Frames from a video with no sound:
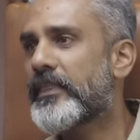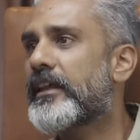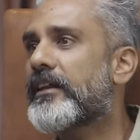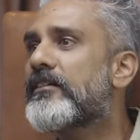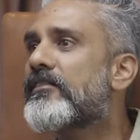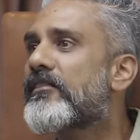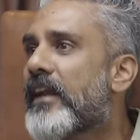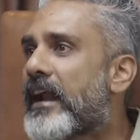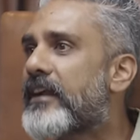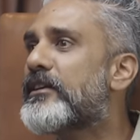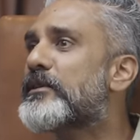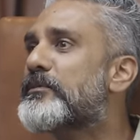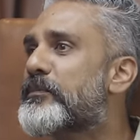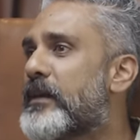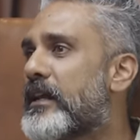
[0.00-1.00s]
in a
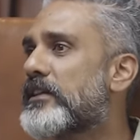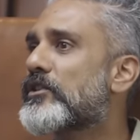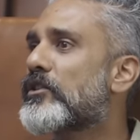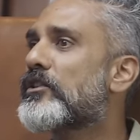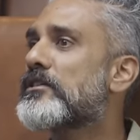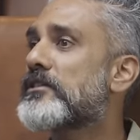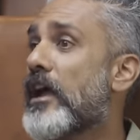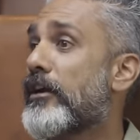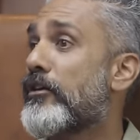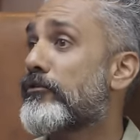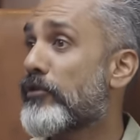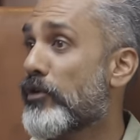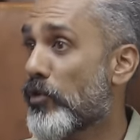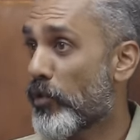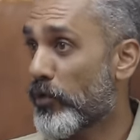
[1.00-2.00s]
random place on the side
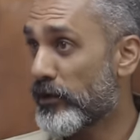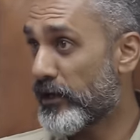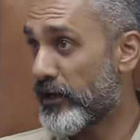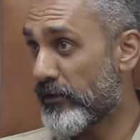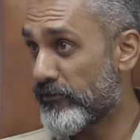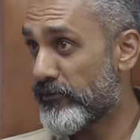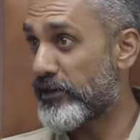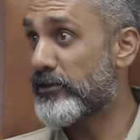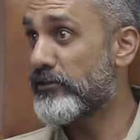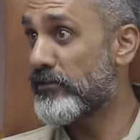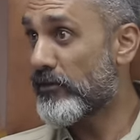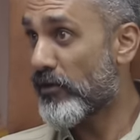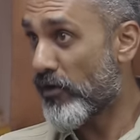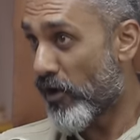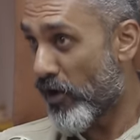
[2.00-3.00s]
of a road that I've
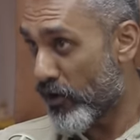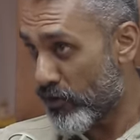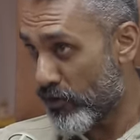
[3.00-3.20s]
ridden a